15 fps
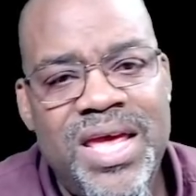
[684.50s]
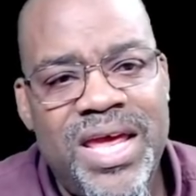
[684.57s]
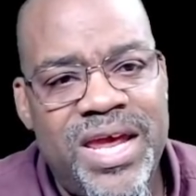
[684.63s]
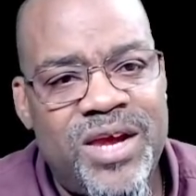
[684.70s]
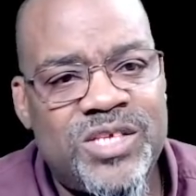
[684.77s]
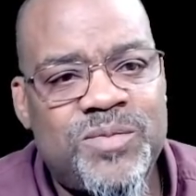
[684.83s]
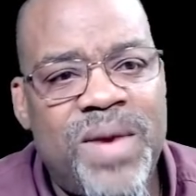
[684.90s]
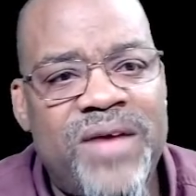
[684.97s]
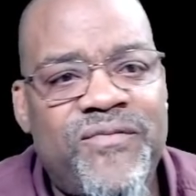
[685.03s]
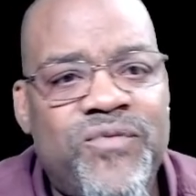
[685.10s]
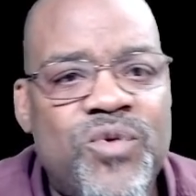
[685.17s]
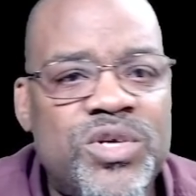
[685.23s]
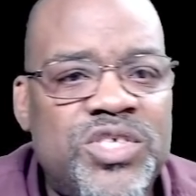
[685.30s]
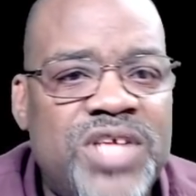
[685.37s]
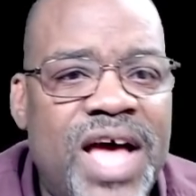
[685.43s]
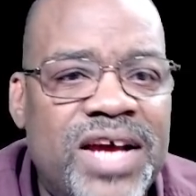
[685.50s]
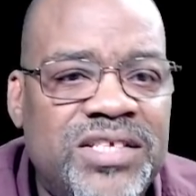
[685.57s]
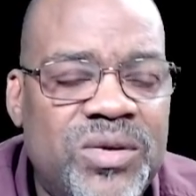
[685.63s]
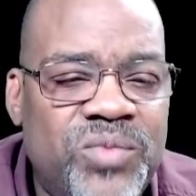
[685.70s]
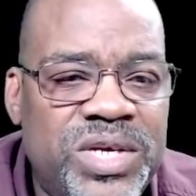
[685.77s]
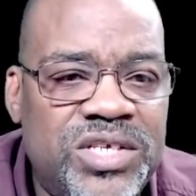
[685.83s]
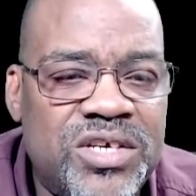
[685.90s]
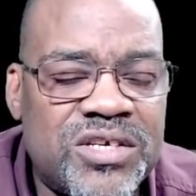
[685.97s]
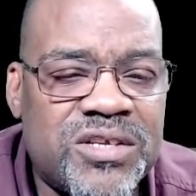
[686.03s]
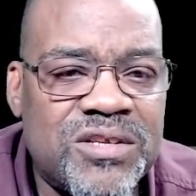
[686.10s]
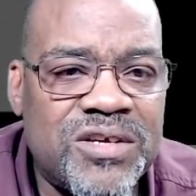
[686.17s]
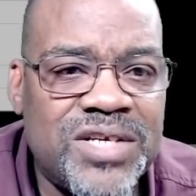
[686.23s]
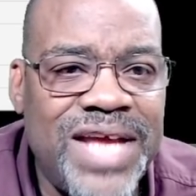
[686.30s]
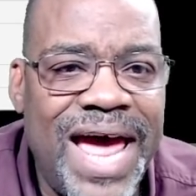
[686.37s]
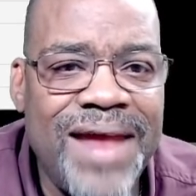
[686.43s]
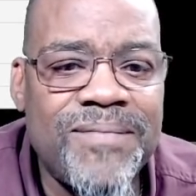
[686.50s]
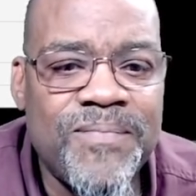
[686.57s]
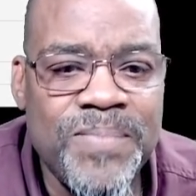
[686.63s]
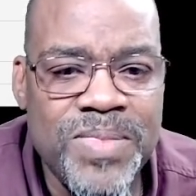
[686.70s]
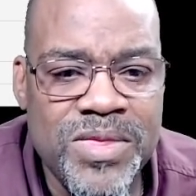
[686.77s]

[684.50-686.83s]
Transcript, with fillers: Here's my four stocks that we just looked at.